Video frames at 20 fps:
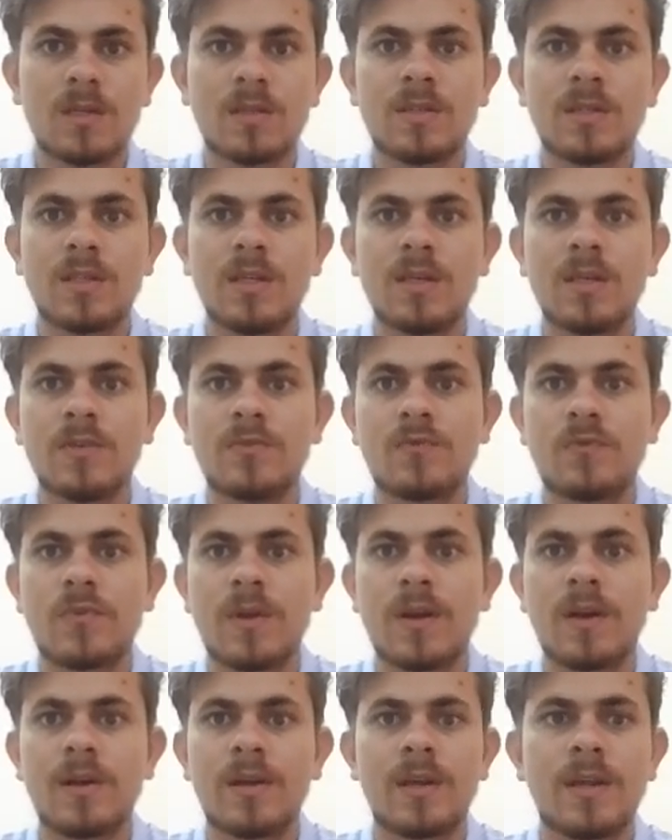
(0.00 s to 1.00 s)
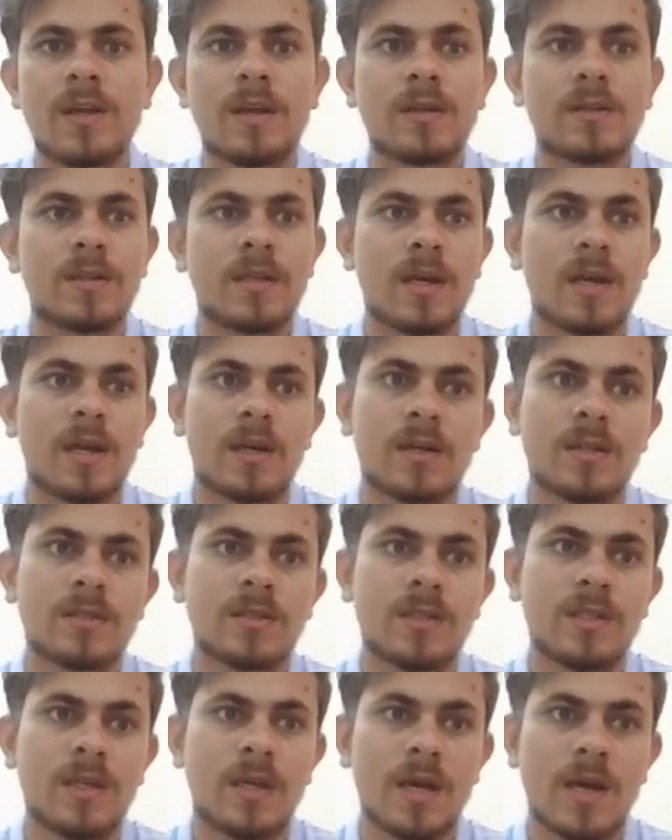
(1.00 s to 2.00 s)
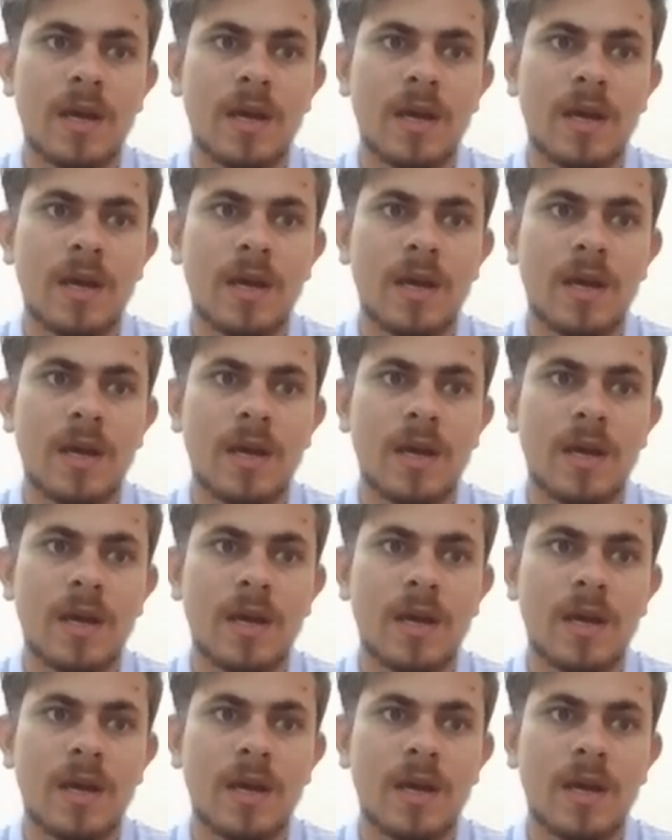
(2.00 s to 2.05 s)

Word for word: She is frantic that she